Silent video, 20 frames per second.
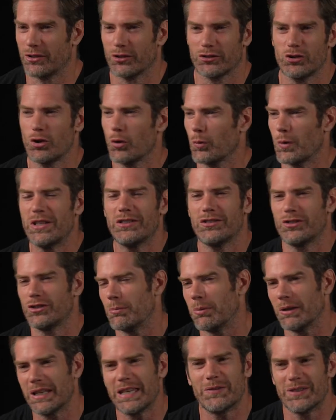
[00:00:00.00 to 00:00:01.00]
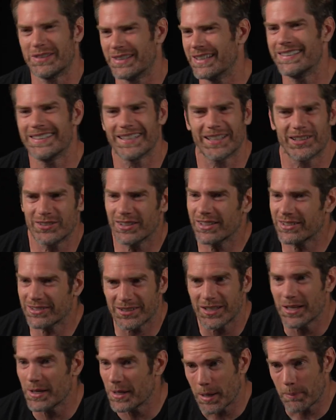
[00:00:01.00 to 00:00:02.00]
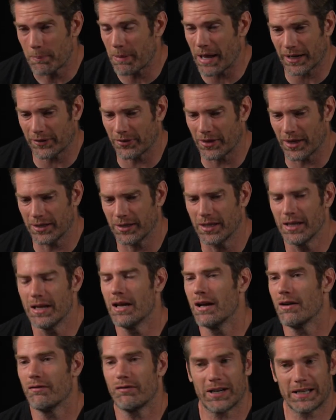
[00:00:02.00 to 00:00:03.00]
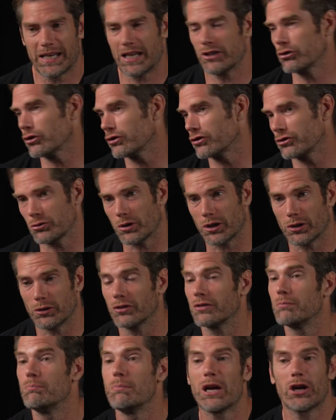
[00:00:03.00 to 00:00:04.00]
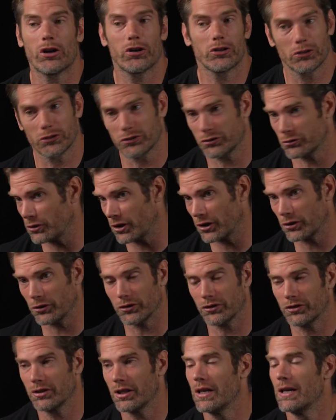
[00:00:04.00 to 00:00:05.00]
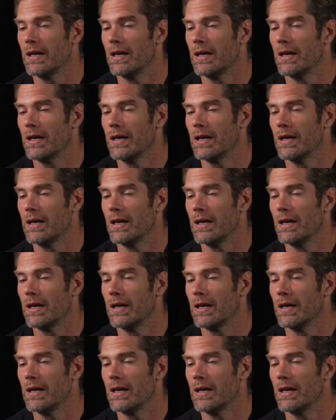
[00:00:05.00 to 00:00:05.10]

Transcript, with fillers: there's no reason to believe it didn't exist back then. Financial struggles, marital struggles,